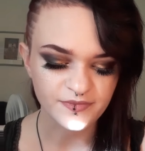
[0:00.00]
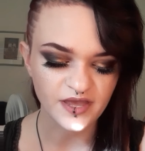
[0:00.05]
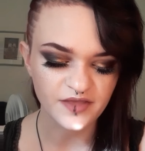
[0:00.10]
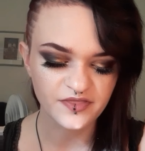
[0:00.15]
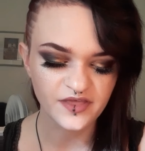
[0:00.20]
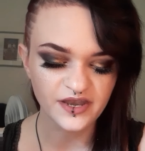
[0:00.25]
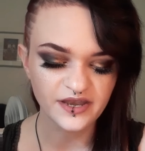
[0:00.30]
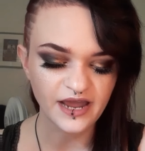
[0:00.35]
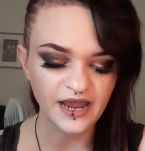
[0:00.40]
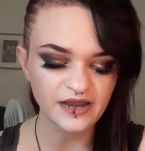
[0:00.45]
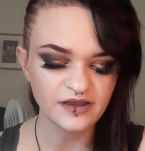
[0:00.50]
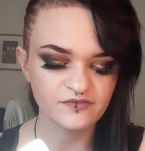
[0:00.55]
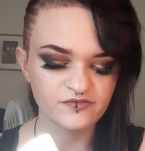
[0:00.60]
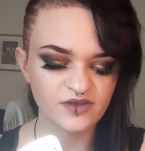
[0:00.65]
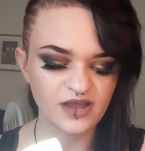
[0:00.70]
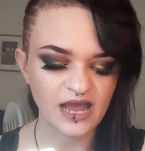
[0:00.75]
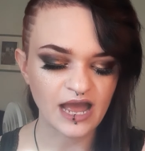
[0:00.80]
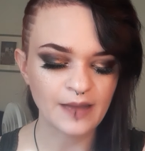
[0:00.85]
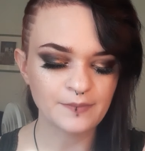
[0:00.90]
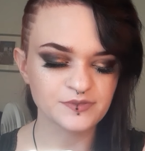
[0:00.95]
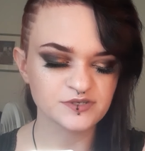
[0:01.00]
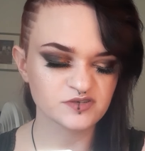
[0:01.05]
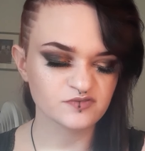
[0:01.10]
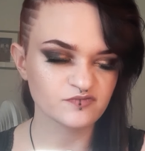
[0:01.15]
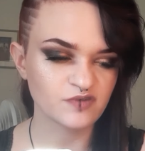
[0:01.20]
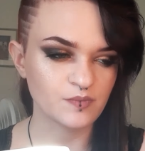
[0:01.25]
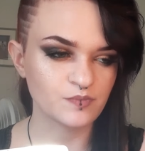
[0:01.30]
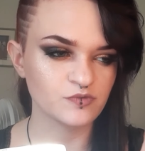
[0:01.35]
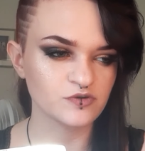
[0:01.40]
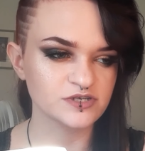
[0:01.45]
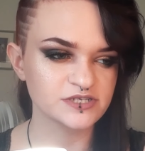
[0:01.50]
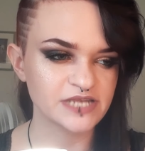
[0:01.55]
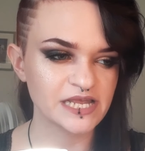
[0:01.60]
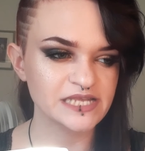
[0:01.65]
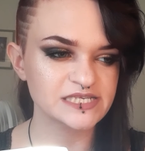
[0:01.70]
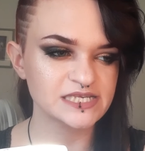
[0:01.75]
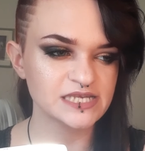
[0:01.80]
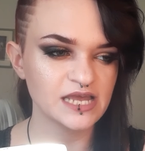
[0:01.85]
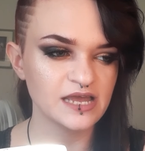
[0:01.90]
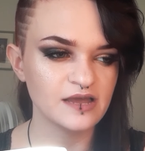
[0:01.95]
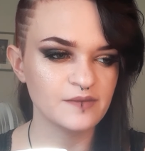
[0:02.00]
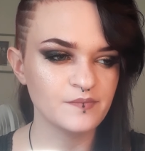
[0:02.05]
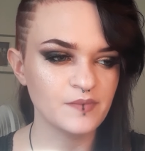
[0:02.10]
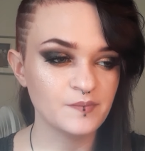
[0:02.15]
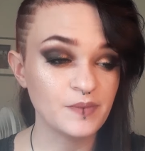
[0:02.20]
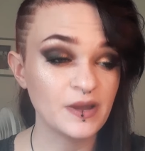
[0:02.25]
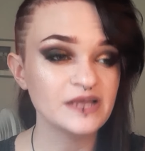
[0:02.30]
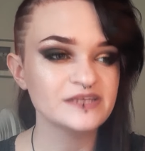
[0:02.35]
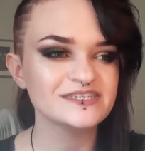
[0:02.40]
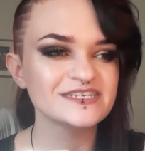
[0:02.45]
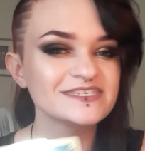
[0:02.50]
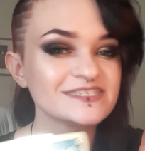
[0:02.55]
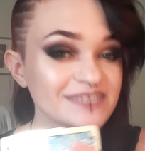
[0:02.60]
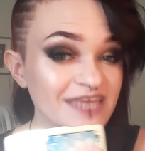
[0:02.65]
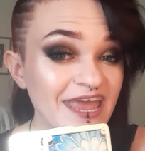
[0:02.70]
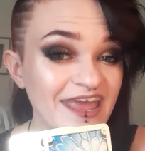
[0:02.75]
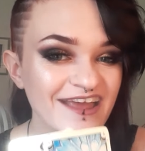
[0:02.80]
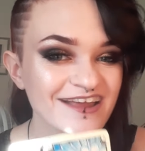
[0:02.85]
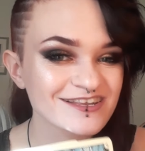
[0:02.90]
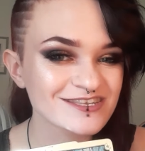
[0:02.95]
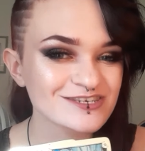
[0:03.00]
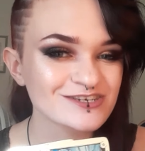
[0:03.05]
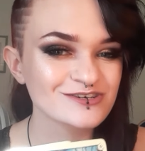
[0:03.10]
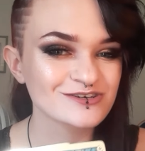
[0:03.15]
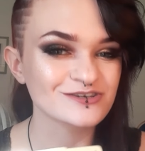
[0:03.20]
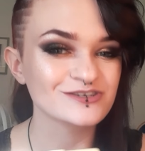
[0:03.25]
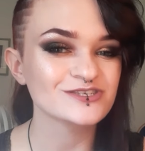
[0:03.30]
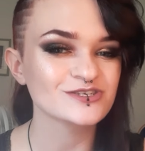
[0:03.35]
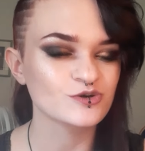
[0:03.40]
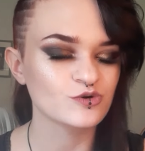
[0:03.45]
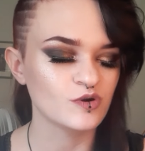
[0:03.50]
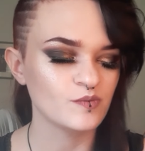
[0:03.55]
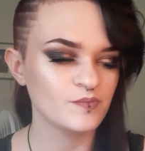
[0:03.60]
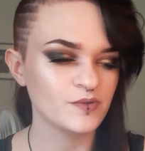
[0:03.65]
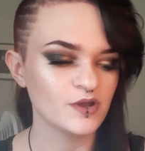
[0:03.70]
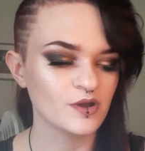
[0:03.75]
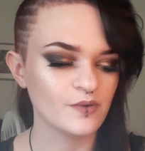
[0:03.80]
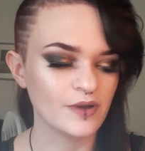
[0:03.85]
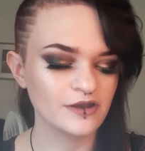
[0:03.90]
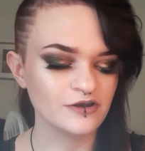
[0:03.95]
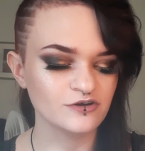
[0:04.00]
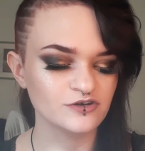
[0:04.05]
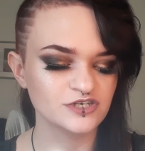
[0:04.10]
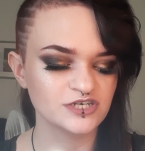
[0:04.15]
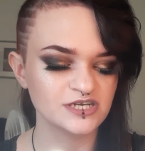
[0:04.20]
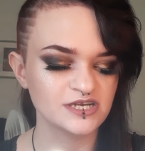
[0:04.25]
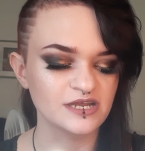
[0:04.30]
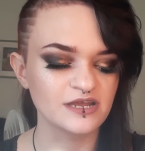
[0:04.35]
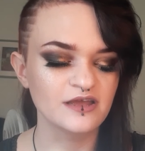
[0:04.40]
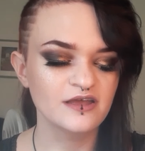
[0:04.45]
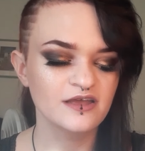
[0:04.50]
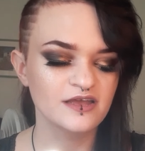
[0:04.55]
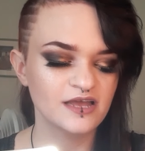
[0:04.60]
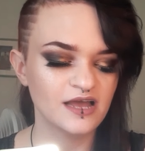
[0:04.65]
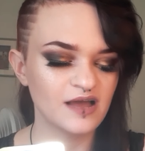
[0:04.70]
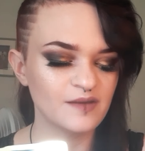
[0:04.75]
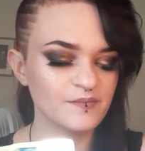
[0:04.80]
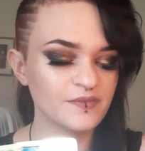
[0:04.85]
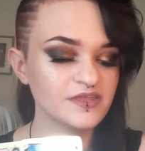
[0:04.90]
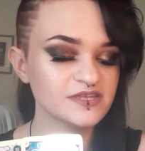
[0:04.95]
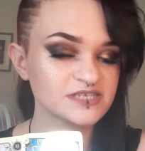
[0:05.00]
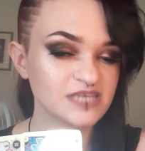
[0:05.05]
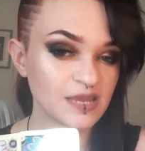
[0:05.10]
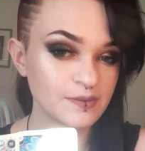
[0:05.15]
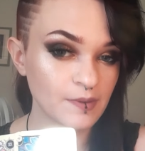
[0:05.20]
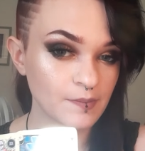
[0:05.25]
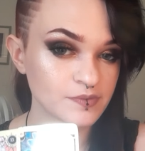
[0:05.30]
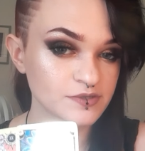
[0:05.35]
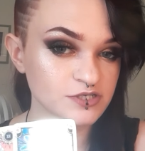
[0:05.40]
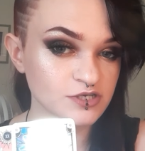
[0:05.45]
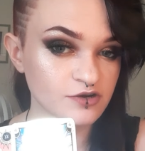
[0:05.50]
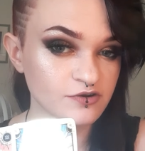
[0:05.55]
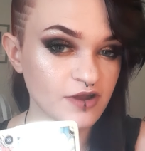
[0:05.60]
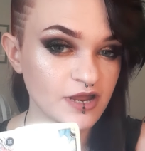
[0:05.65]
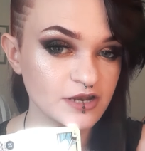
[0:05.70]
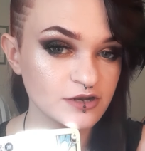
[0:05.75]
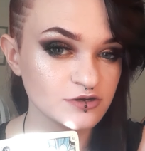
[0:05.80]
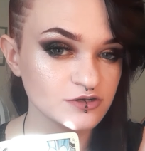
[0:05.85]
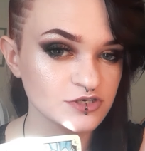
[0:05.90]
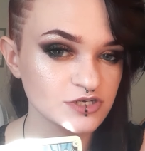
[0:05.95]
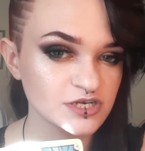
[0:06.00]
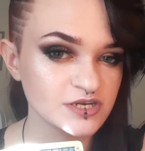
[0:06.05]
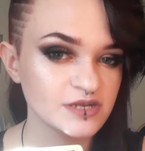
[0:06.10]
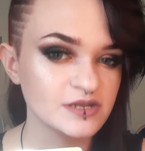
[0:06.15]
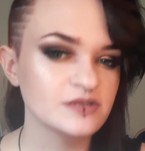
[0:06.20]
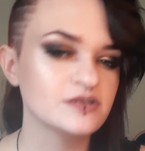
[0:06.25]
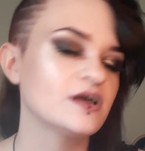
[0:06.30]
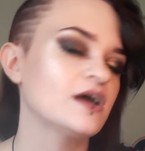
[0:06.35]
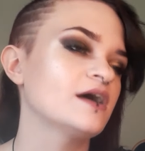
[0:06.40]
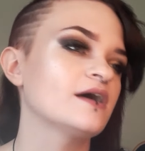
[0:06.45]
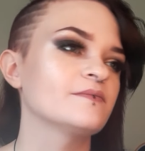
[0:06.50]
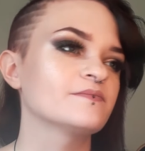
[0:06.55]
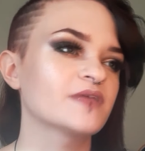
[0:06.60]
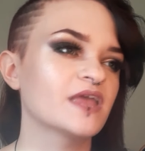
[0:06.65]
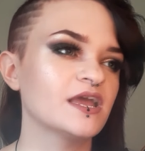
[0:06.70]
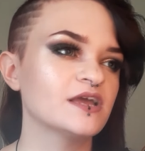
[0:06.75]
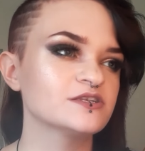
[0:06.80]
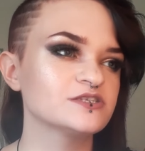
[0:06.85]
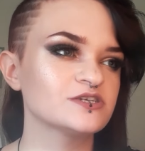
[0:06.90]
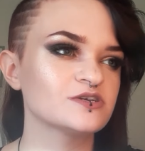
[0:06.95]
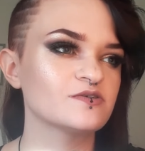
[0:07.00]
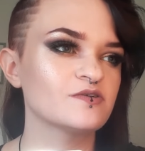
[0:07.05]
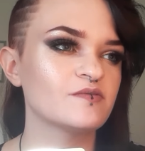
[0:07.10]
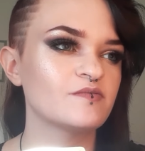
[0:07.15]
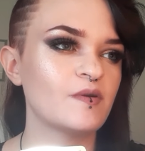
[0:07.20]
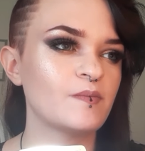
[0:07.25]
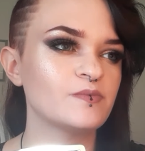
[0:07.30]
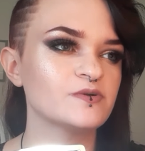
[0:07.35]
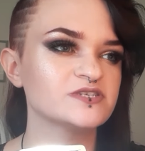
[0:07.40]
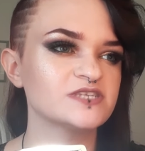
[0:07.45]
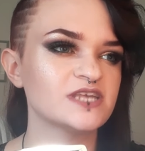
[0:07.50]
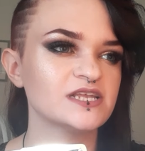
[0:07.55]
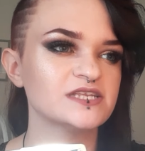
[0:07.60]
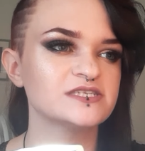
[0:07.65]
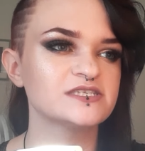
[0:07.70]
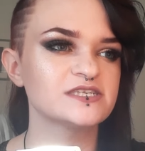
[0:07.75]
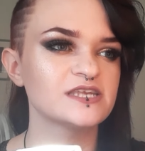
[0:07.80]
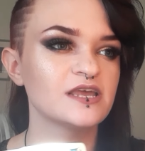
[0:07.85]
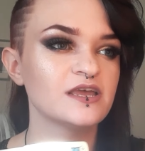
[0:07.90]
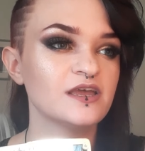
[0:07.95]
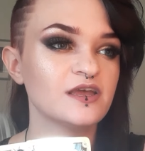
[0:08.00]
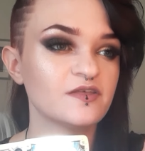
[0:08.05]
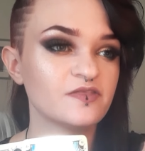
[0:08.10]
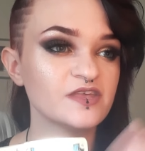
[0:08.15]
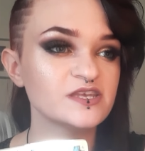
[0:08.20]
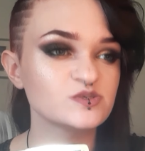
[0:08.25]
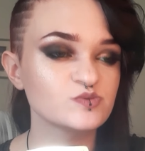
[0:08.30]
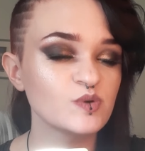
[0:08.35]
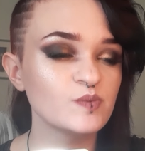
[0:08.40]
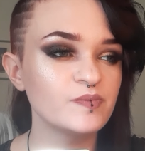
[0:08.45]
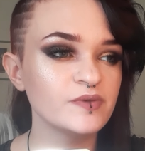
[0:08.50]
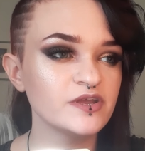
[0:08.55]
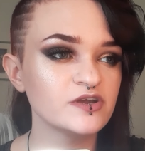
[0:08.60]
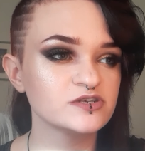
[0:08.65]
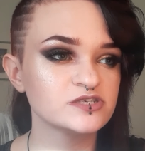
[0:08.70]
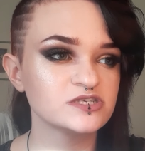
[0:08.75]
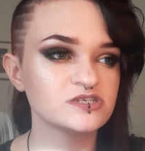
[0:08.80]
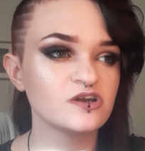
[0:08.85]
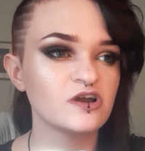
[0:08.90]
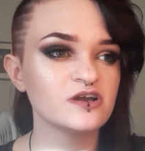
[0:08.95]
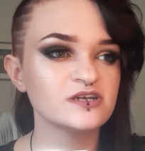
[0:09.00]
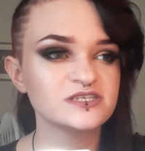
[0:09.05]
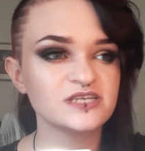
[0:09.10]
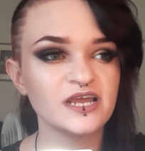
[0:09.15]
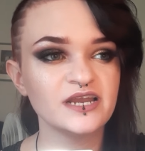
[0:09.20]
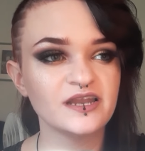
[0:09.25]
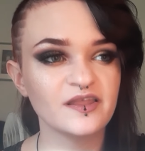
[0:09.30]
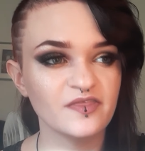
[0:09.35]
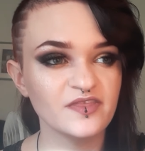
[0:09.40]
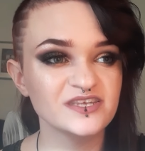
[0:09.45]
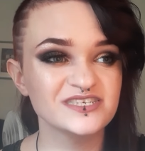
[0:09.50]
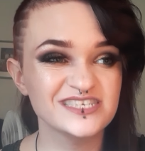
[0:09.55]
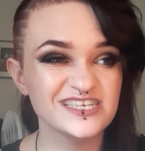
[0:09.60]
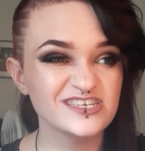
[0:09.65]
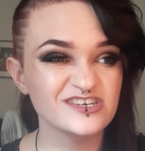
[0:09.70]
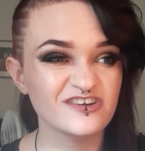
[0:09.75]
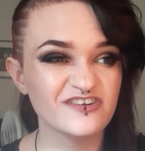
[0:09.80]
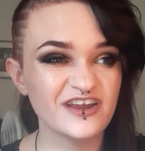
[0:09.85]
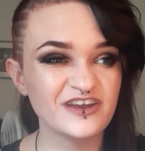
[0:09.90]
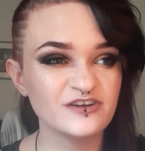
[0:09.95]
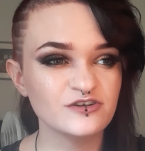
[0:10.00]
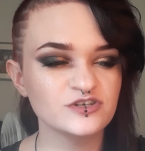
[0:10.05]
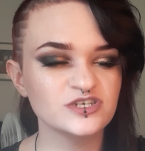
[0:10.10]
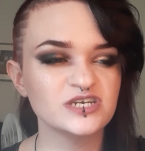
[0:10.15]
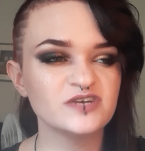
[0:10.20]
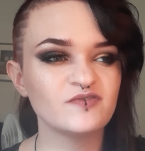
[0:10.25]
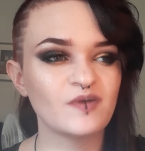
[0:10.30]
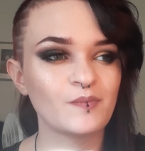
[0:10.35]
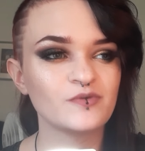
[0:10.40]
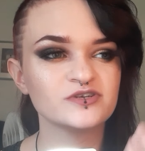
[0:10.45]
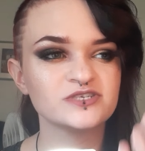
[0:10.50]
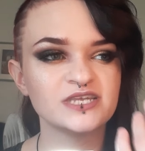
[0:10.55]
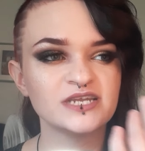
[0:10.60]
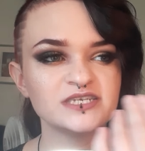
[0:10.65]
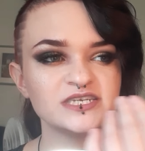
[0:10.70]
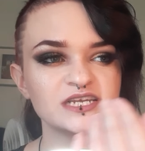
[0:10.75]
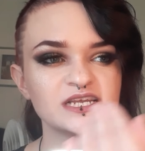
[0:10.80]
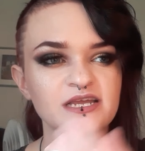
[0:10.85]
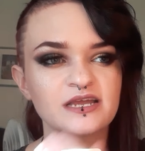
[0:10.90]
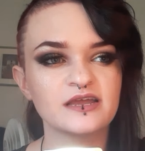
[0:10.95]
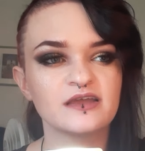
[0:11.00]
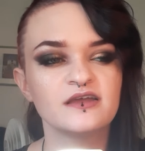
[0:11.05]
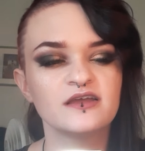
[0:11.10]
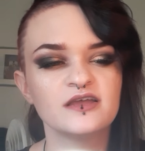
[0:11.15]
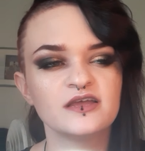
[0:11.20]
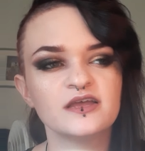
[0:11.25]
The Knight of Cups represents a Pisces, Cancer, Scorpio energy. This came up as your energy, Cancer. It represents, this would be your star sign and this is your energy representing.